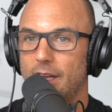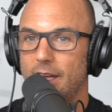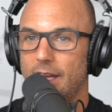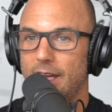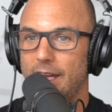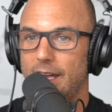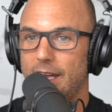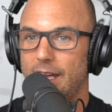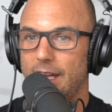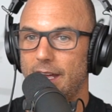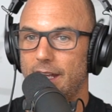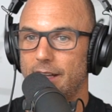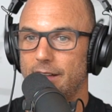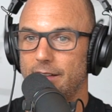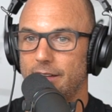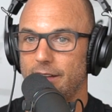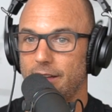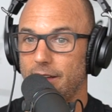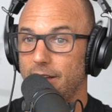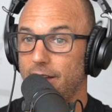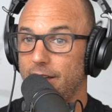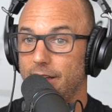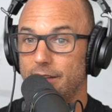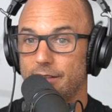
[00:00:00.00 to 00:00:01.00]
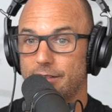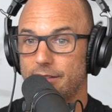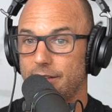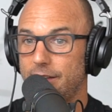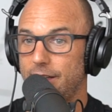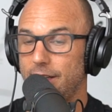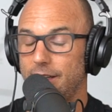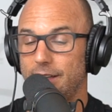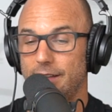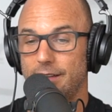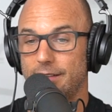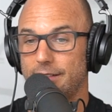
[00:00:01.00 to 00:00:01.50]
And he's
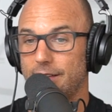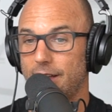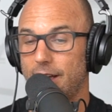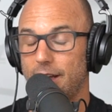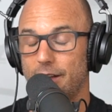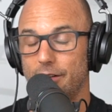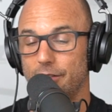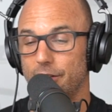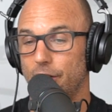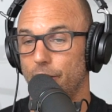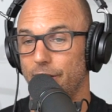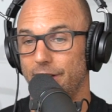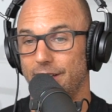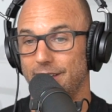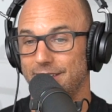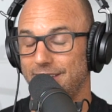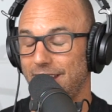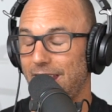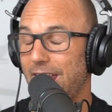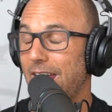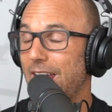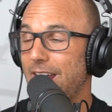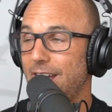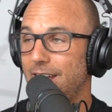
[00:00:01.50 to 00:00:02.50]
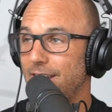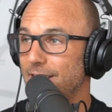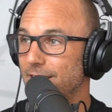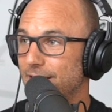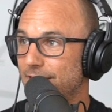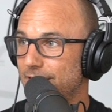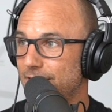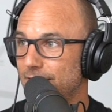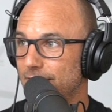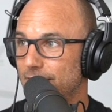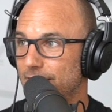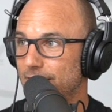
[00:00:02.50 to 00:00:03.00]
he's I don't know in his
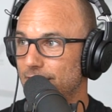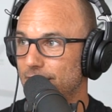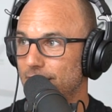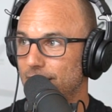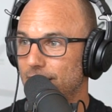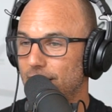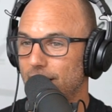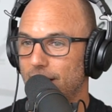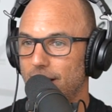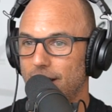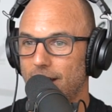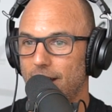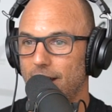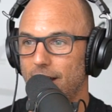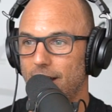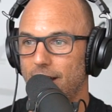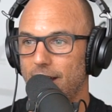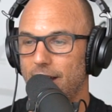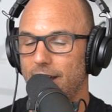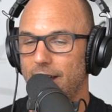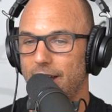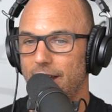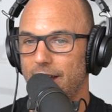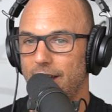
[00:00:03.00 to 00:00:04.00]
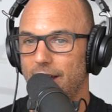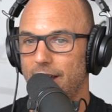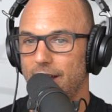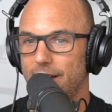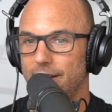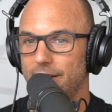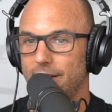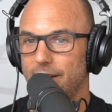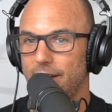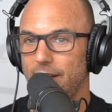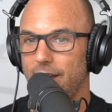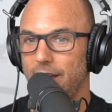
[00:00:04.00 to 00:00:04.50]
80s. Shit.
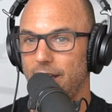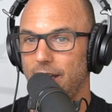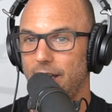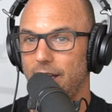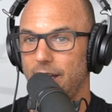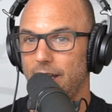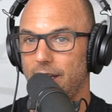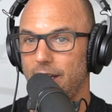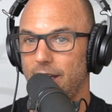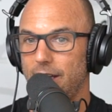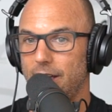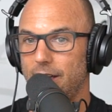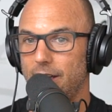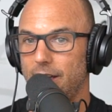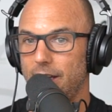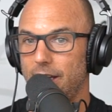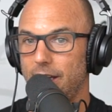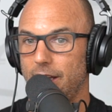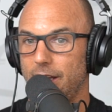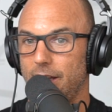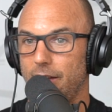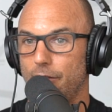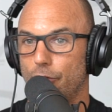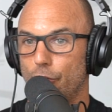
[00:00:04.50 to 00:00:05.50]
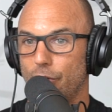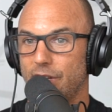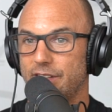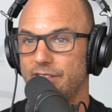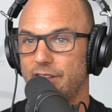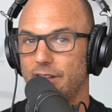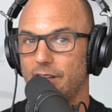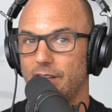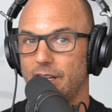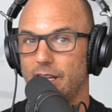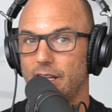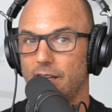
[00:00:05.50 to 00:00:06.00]
And he he
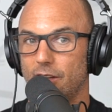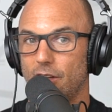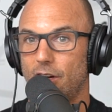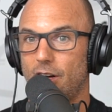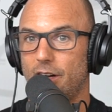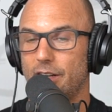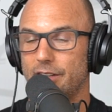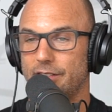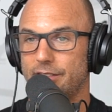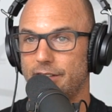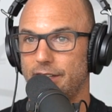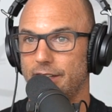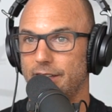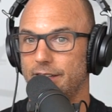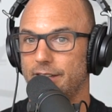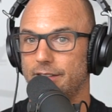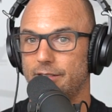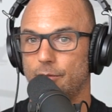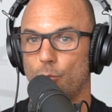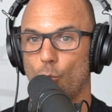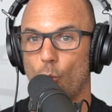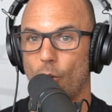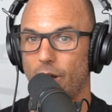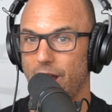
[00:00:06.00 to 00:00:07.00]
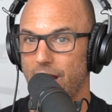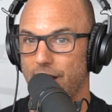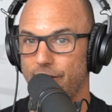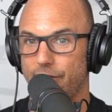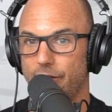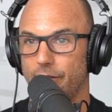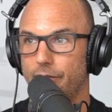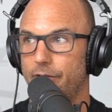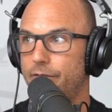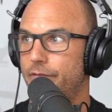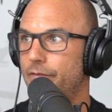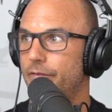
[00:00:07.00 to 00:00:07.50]
recently lost his wife
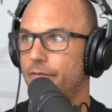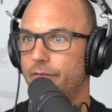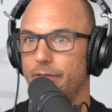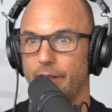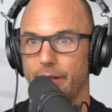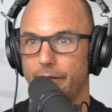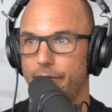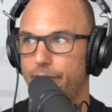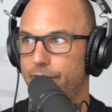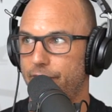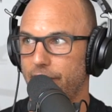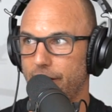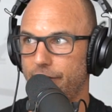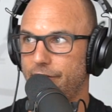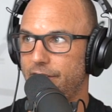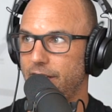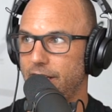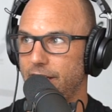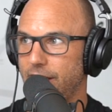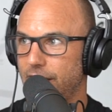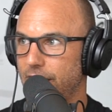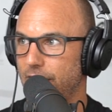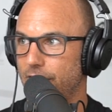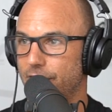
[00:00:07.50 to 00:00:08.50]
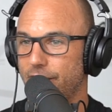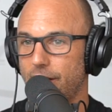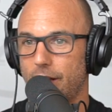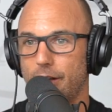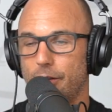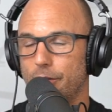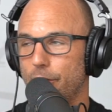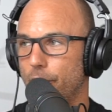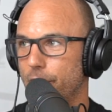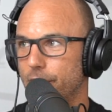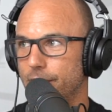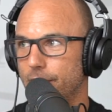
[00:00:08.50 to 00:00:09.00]
of like 50 years. I
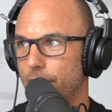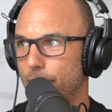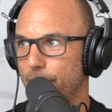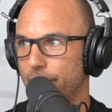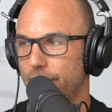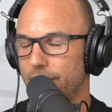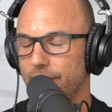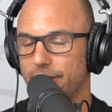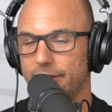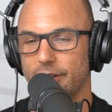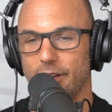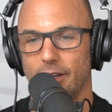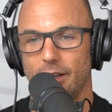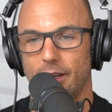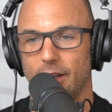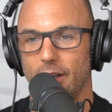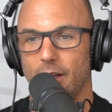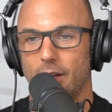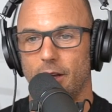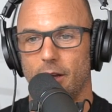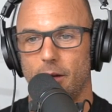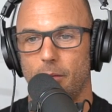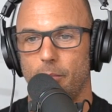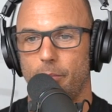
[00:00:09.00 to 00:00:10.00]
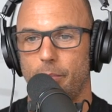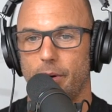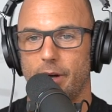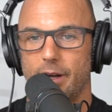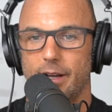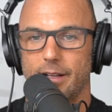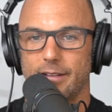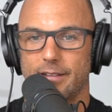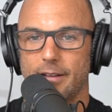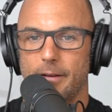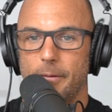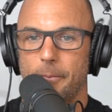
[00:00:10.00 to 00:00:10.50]
don't know the numbers. Yeah, yeah. yeah.
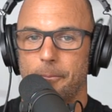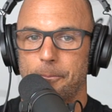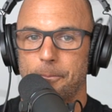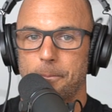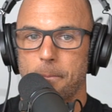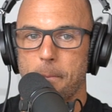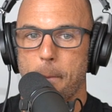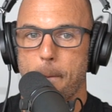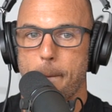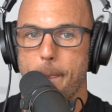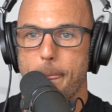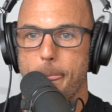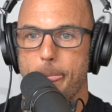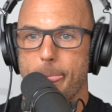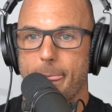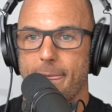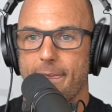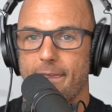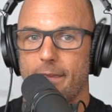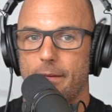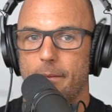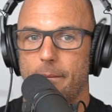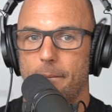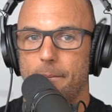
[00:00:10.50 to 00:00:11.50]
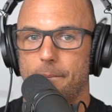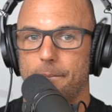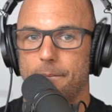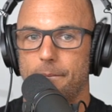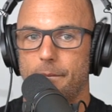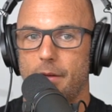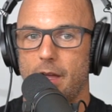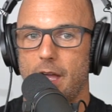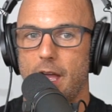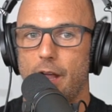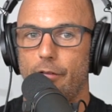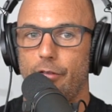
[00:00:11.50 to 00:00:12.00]
But
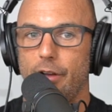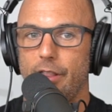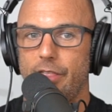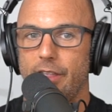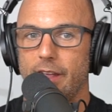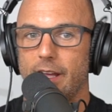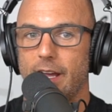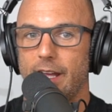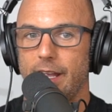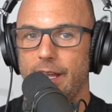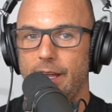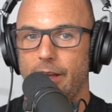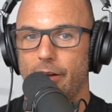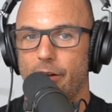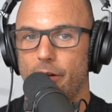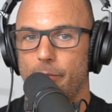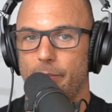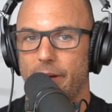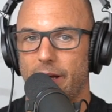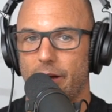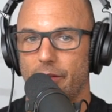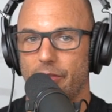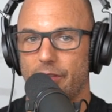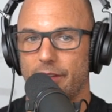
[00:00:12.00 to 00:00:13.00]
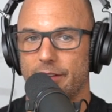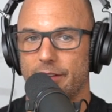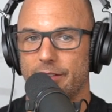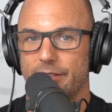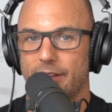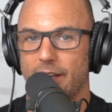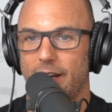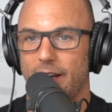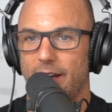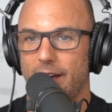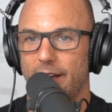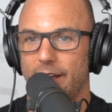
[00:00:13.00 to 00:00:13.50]
everything I hear about this
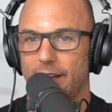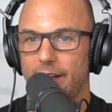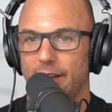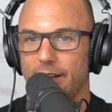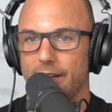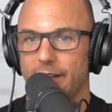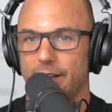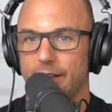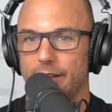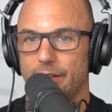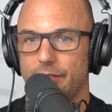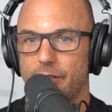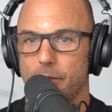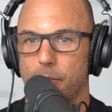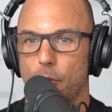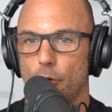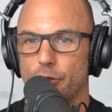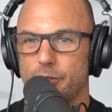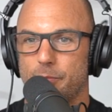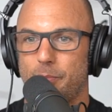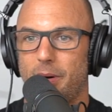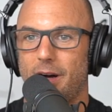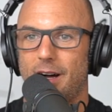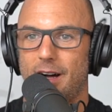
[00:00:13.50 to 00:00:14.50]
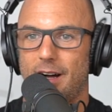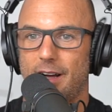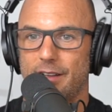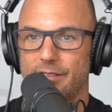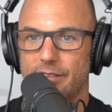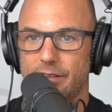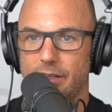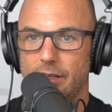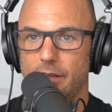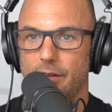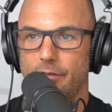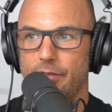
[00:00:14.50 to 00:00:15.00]
guy is the most
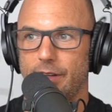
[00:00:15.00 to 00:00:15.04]
positive,